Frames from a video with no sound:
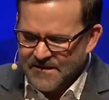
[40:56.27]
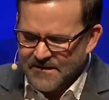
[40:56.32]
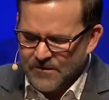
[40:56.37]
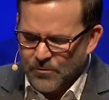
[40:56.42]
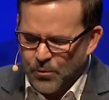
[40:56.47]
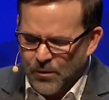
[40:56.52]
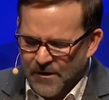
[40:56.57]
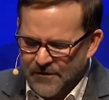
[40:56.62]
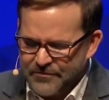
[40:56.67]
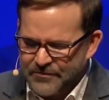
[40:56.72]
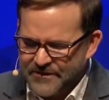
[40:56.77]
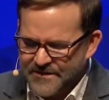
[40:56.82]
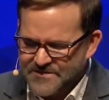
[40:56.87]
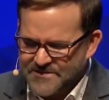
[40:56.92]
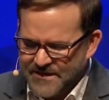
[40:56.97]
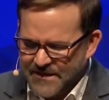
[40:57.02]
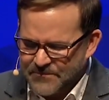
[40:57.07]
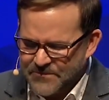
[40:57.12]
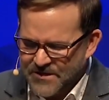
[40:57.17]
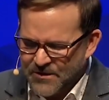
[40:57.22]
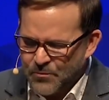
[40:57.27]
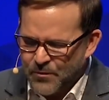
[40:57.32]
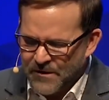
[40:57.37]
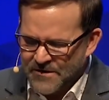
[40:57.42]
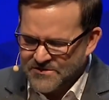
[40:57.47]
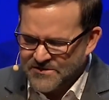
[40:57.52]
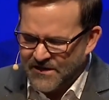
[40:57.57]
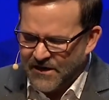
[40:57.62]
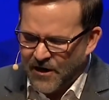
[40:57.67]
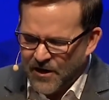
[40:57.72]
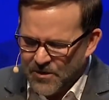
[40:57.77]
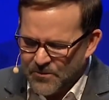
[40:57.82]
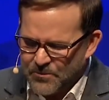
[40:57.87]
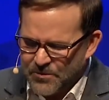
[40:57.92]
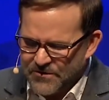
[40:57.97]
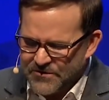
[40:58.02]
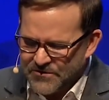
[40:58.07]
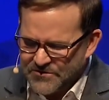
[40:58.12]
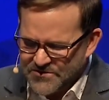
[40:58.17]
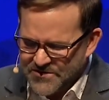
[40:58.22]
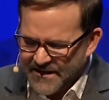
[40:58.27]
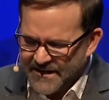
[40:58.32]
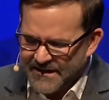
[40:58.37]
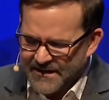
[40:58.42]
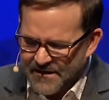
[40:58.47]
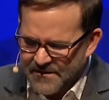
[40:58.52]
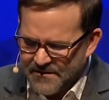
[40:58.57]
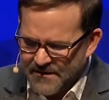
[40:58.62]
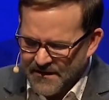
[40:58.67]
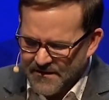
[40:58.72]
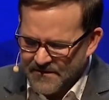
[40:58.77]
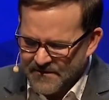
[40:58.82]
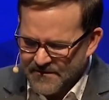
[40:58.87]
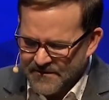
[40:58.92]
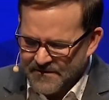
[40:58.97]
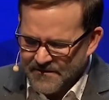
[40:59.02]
the worthless, empty words that aren't producing anything.